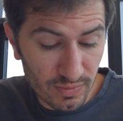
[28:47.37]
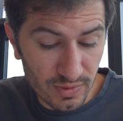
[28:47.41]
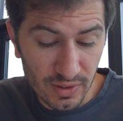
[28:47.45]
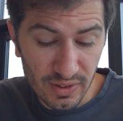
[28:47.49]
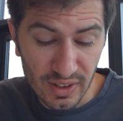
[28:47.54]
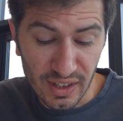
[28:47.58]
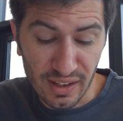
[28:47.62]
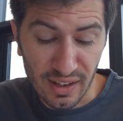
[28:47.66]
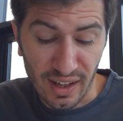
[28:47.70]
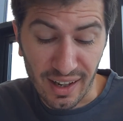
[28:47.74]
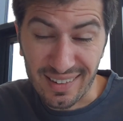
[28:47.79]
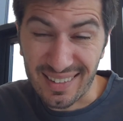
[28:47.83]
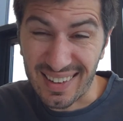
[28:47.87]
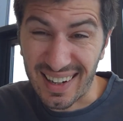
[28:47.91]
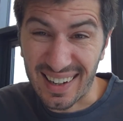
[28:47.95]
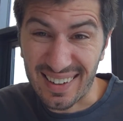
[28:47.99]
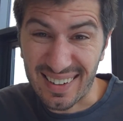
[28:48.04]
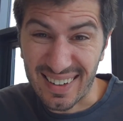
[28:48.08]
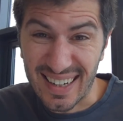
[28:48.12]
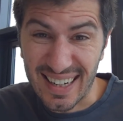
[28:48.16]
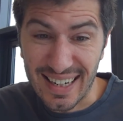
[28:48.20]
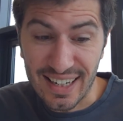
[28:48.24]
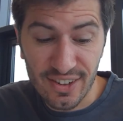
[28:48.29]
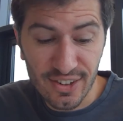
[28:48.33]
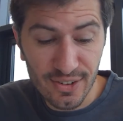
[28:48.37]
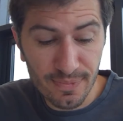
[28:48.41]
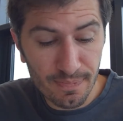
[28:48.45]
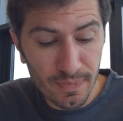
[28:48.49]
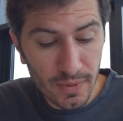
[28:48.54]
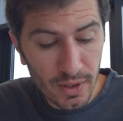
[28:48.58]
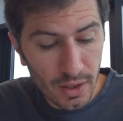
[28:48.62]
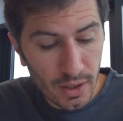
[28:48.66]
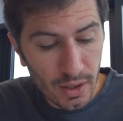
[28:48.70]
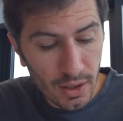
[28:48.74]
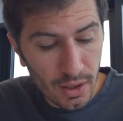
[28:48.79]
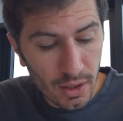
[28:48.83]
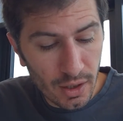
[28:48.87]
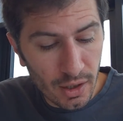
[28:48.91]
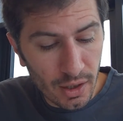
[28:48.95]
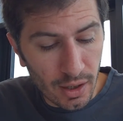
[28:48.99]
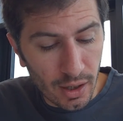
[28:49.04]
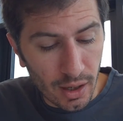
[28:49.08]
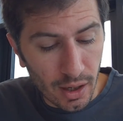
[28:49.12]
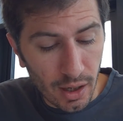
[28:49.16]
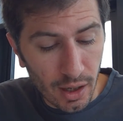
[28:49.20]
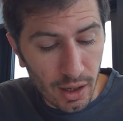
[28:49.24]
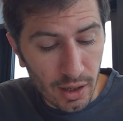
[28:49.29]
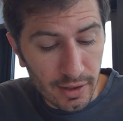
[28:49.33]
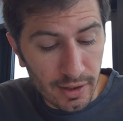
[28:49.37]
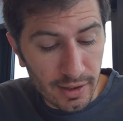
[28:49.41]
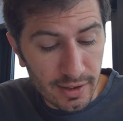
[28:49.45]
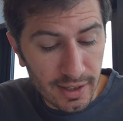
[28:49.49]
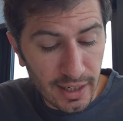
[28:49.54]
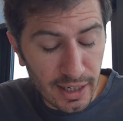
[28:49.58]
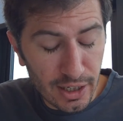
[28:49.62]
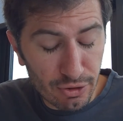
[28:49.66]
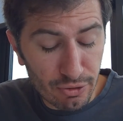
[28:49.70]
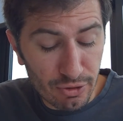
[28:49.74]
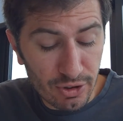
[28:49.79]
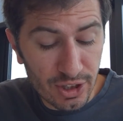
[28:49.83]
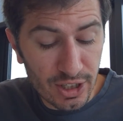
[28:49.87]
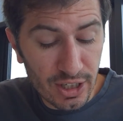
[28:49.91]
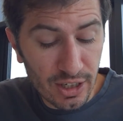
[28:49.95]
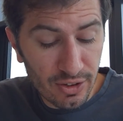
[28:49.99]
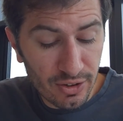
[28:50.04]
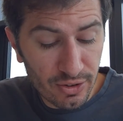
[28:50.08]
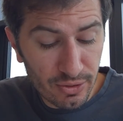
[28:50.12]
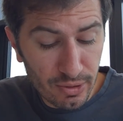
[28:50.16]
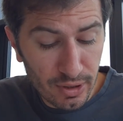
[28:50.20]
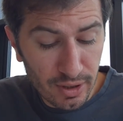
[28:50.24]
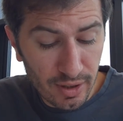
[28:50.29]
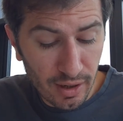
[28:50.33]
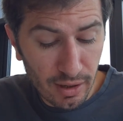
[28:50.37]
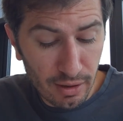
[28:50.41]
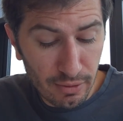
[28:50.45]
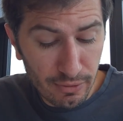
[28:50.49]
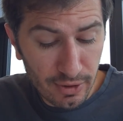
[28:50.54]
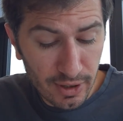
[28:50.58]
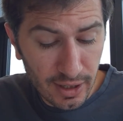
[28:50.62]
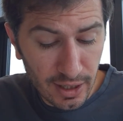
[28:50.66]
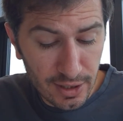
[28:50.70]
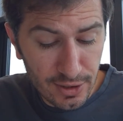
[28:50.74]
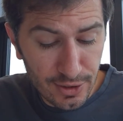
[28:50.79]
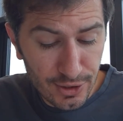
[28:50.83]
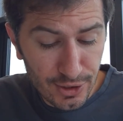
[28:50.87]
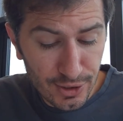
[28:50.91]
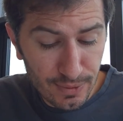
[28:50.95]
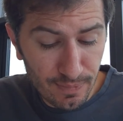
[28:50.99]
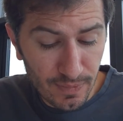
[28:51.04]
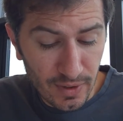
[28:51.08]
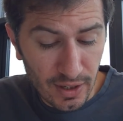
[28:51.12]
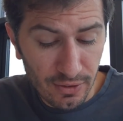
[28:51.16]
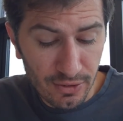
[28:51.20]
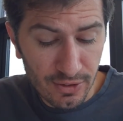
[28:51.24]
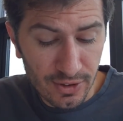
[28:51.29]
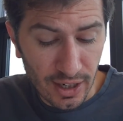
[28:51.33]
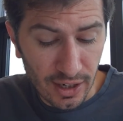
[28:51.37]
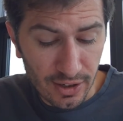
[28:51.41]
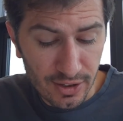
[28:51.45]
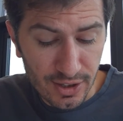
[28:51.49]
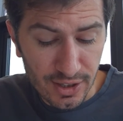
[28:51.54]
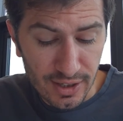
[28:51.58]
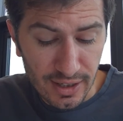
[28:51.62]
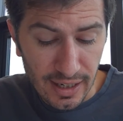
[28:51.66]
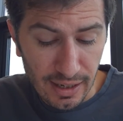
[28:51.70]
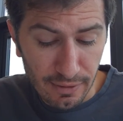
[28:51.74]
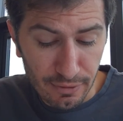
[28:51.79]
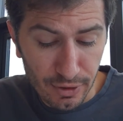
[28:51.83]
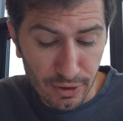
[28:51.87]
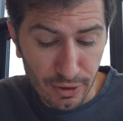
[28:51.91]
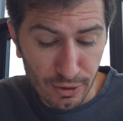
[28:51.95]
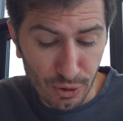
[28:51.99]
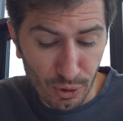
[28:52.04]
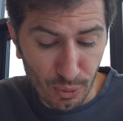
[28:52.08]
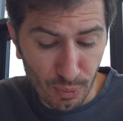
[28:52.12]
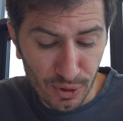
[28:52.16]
I think that's as is. The danger of jigsaw identification if Section 11